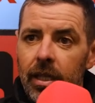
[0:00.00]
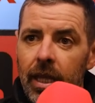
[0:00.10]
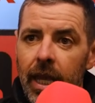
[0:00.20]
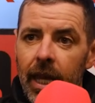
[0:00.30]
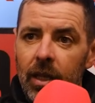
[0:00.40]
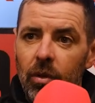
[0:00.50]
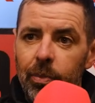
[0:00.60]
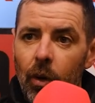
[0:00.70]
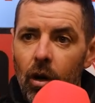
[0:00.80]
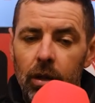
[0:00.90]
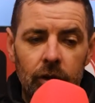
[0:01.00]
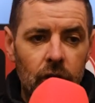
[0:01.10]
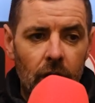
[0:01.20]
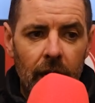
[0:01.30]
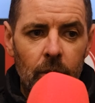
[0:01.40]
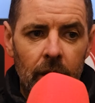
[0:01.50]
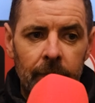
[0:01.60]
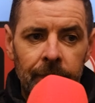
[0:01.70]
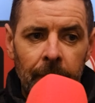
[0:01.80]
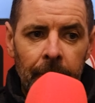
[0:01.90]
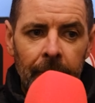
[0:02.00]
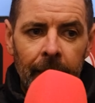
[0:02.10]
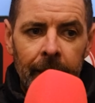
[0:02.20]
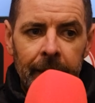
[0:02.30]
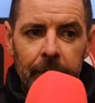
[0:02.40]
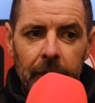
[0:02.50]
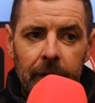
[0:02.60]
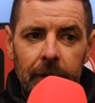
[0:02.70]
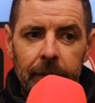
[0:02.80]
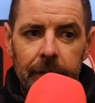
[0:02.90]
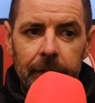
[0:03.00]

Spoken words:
at the end with Paul and Chucky were